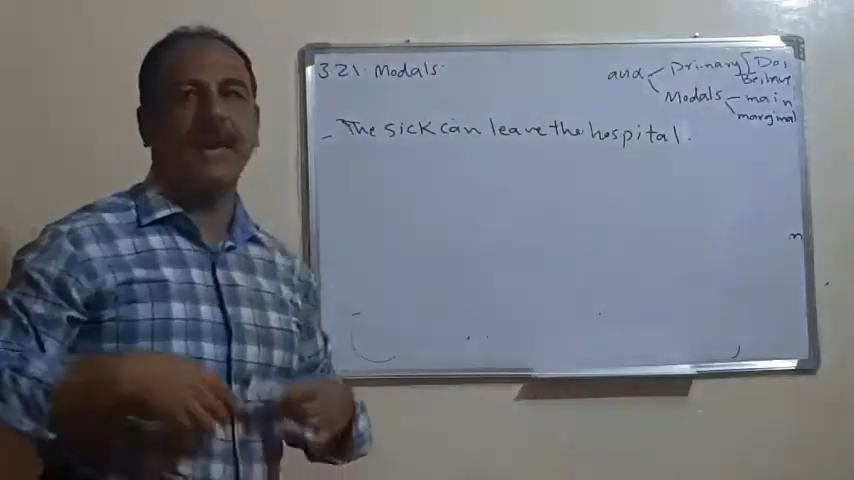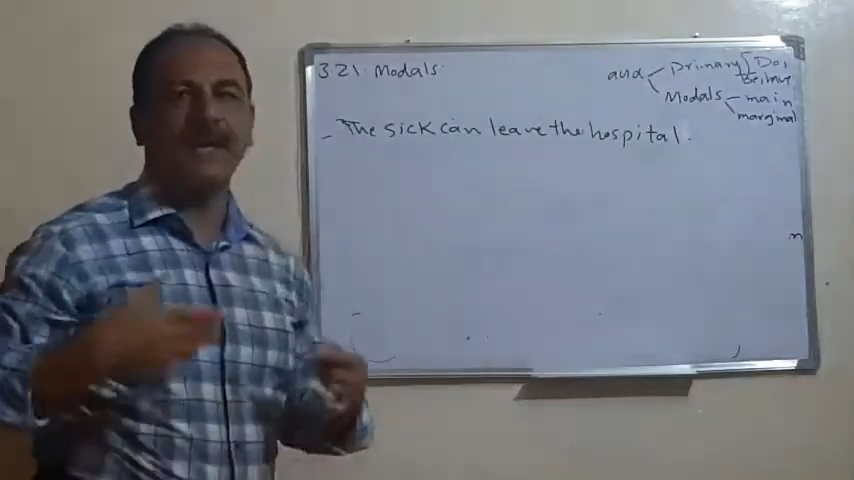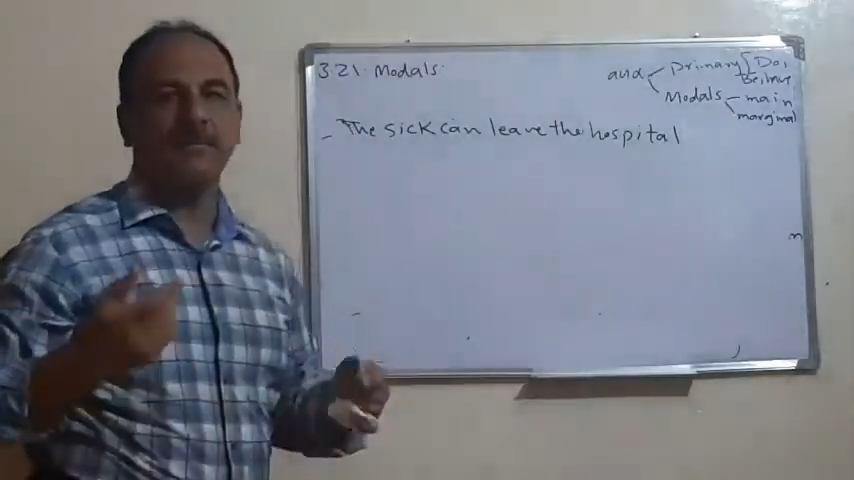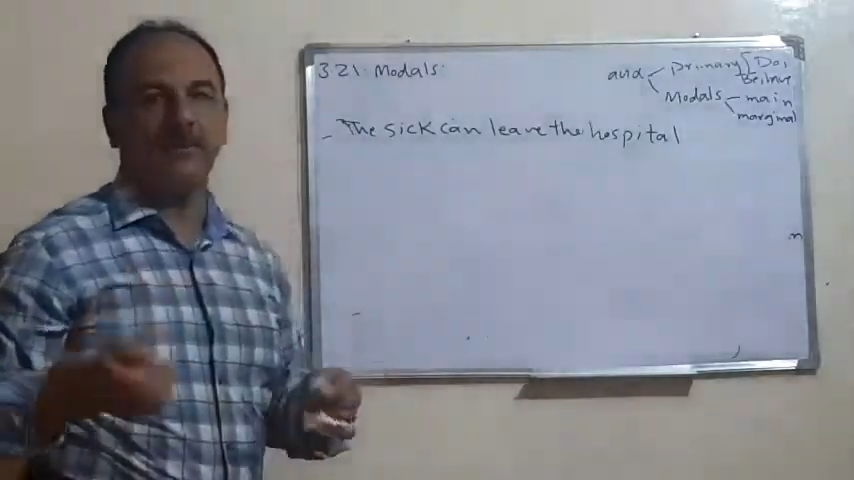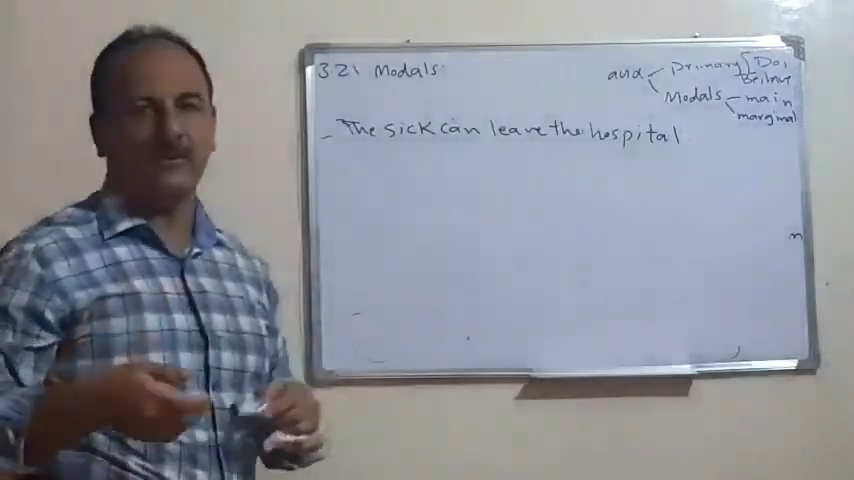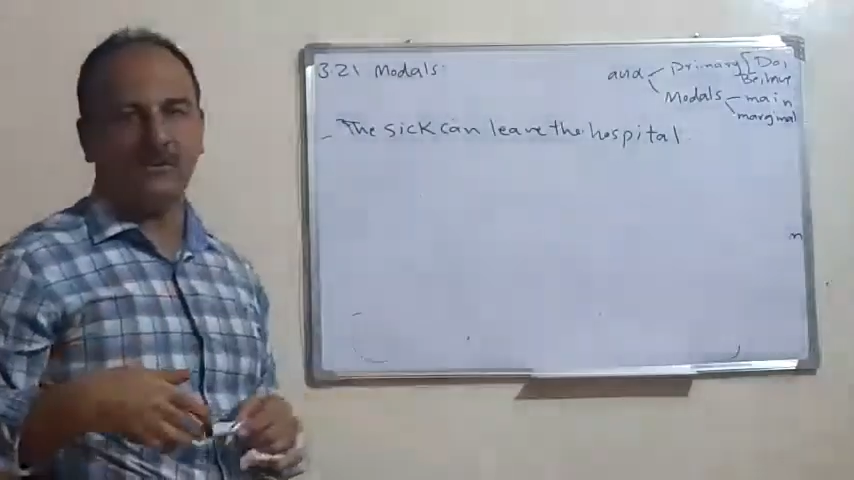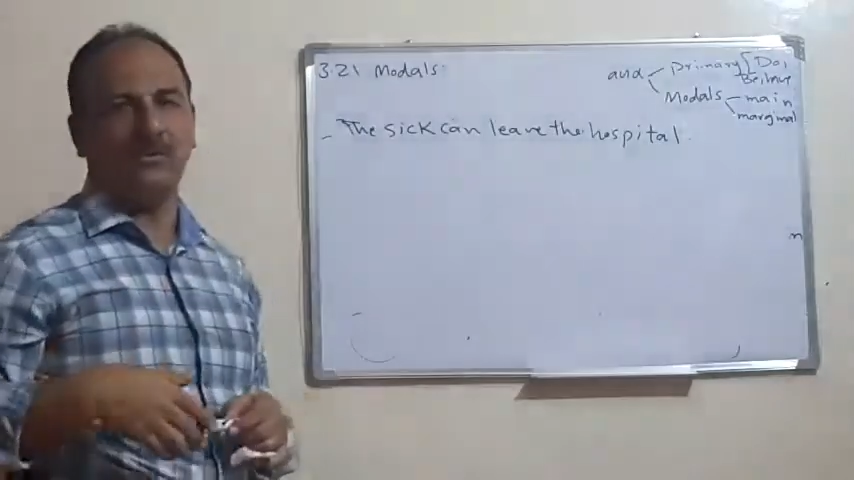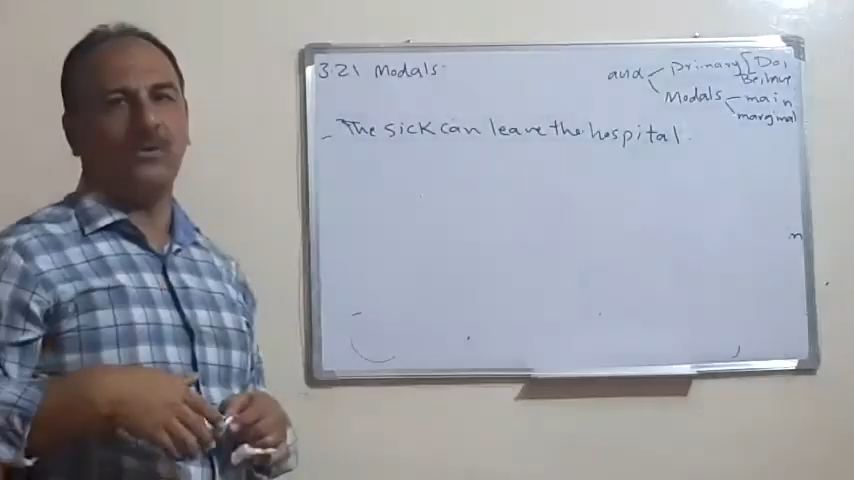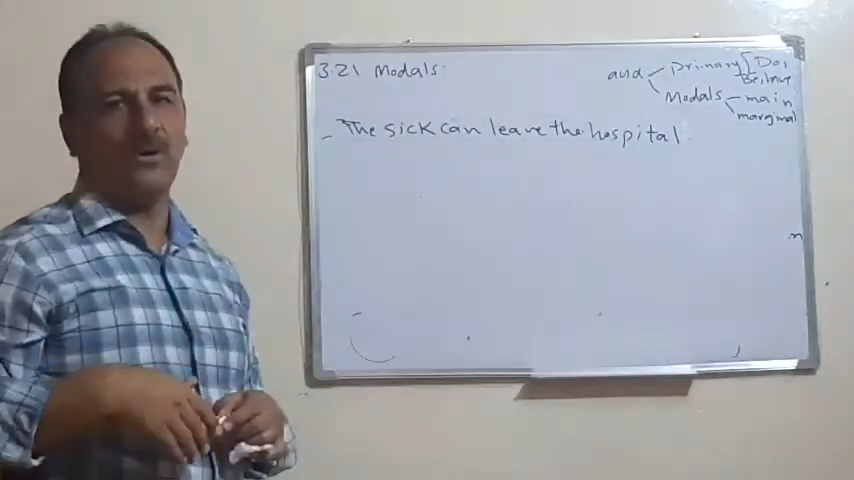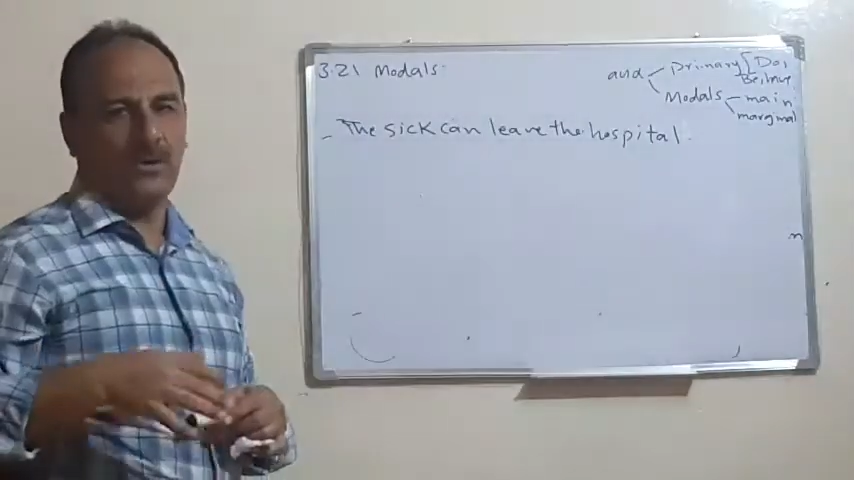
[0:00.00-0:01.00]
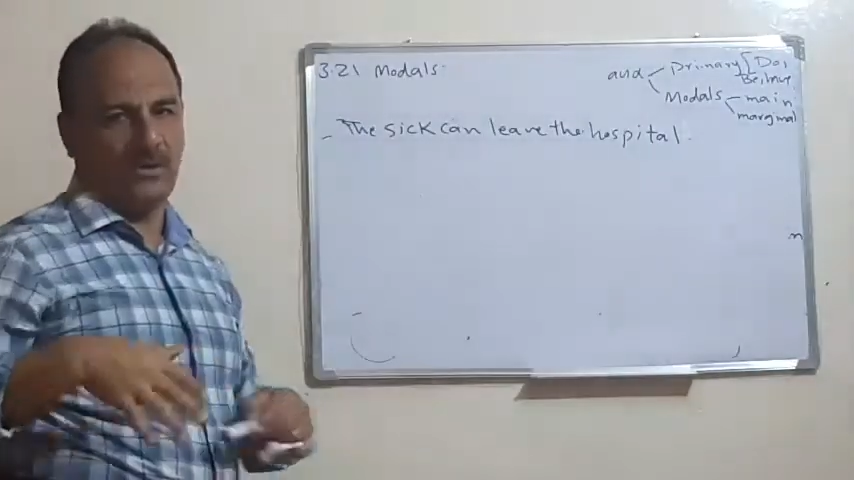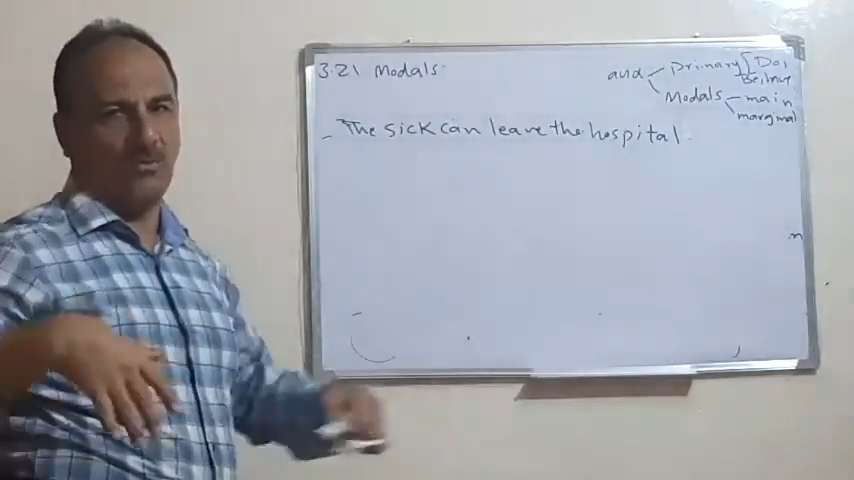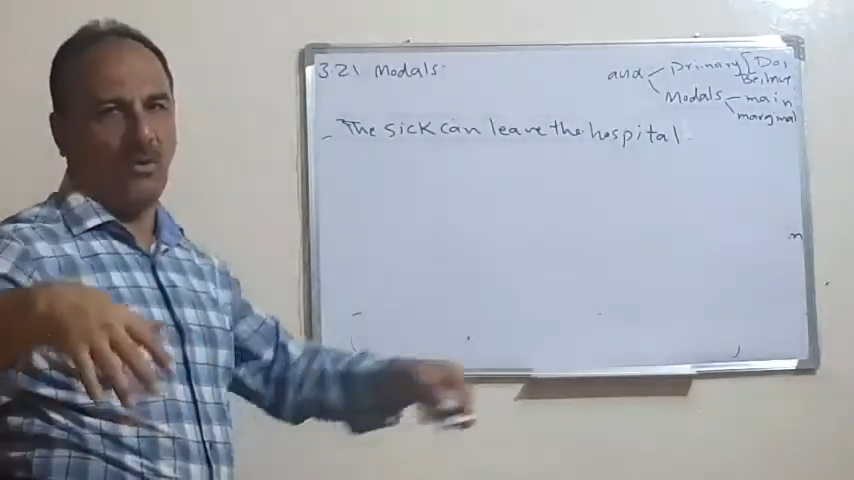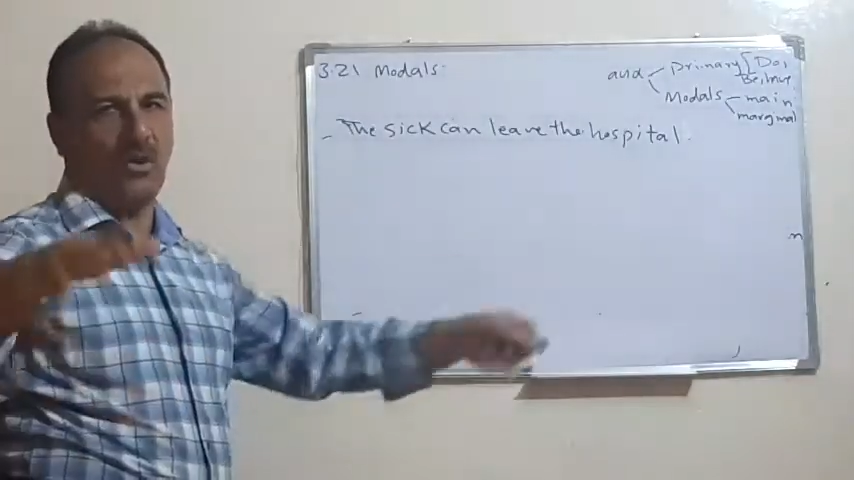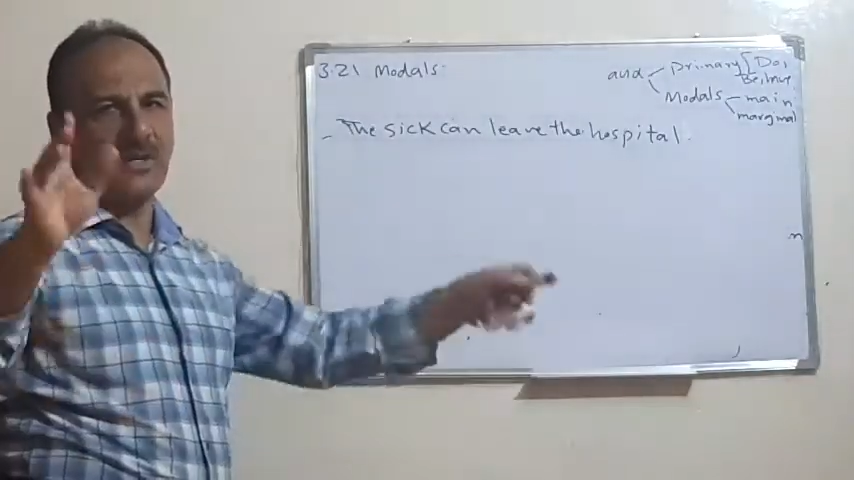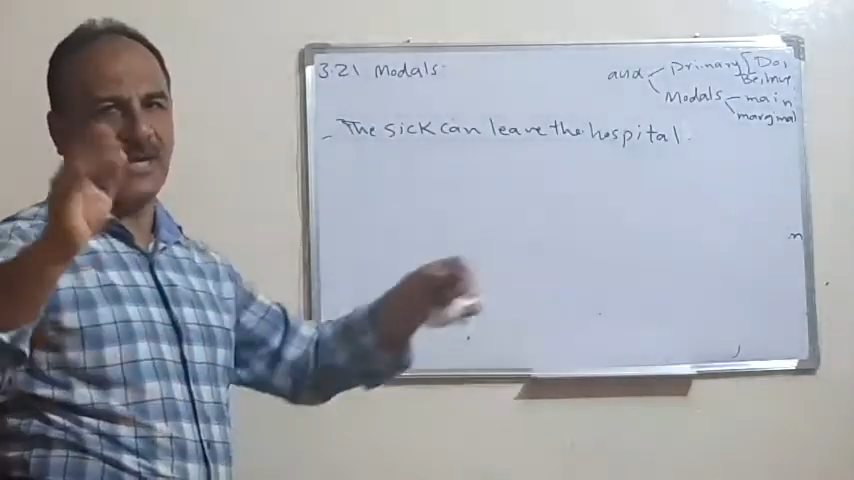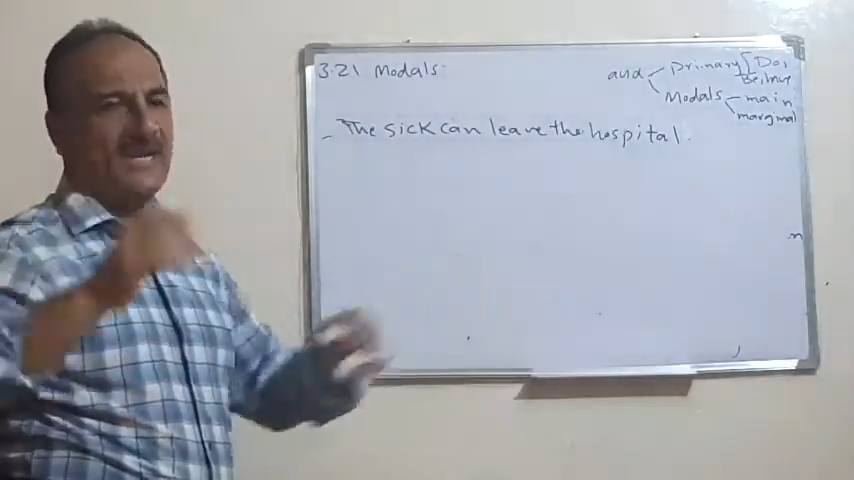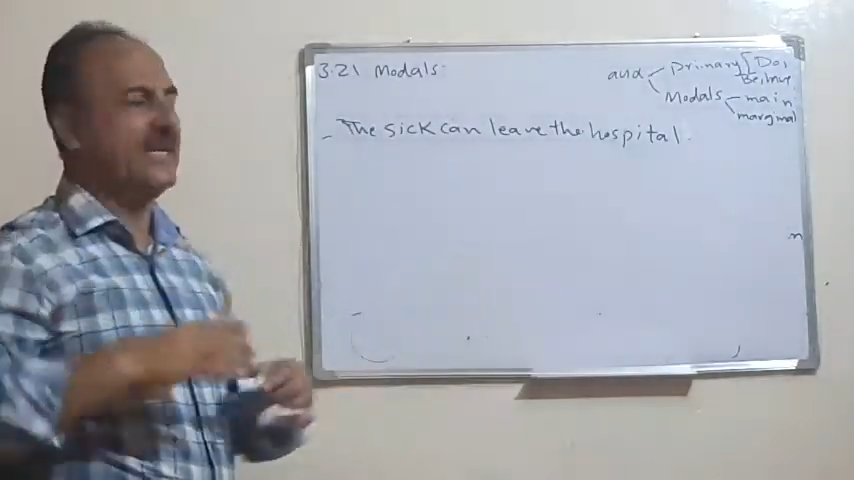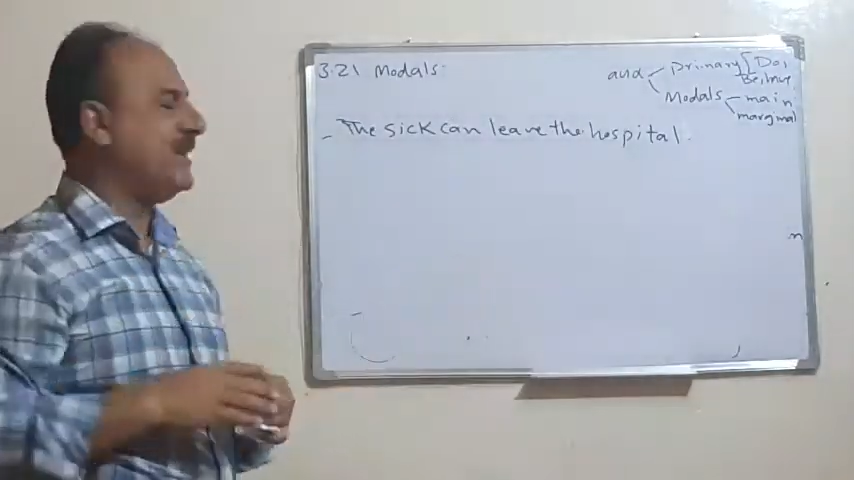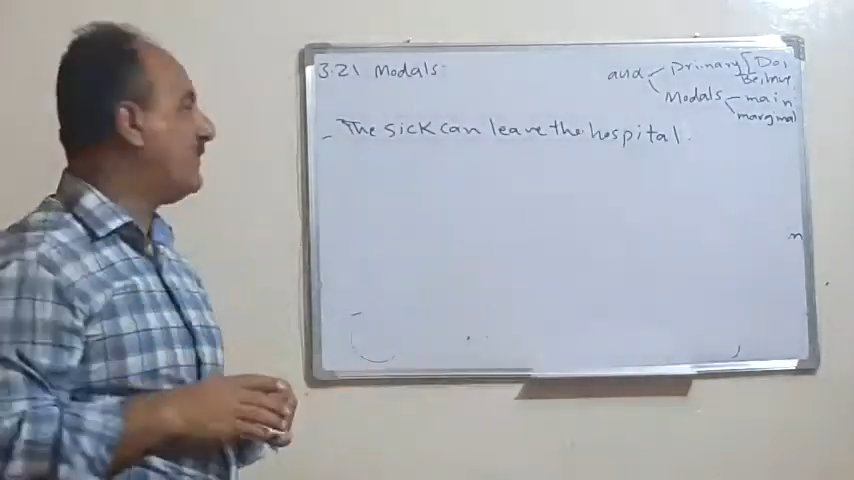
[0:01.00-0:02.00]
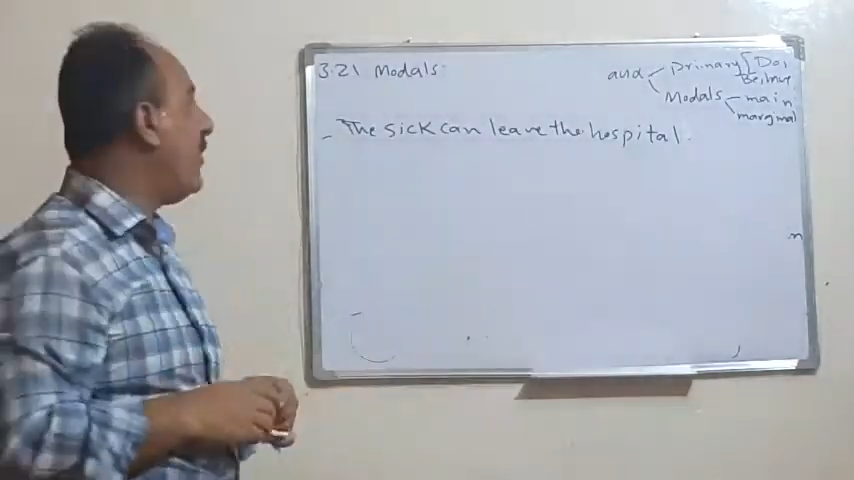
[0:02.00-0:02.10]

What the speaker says: able to walk and live.